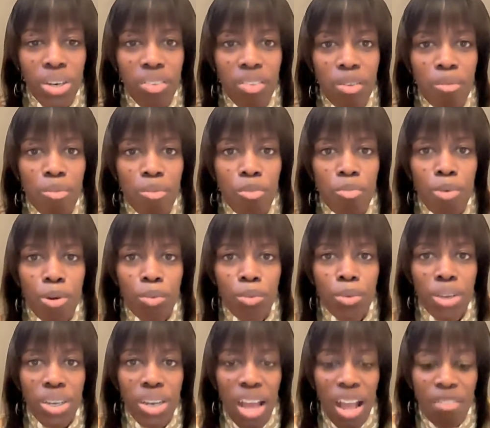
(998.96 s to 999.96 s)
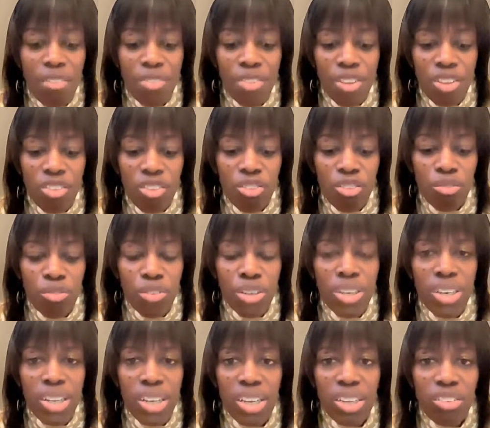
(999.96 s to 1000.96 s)
organisms, but we can have these
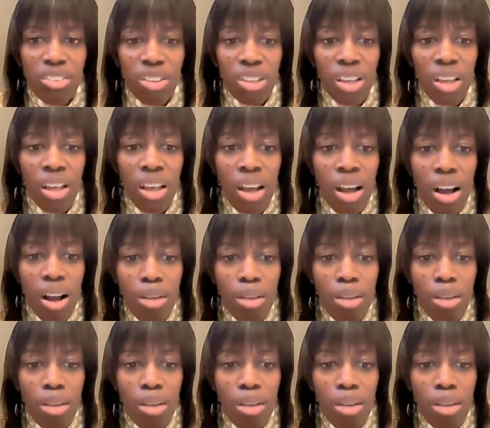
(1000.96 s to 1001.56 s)
3D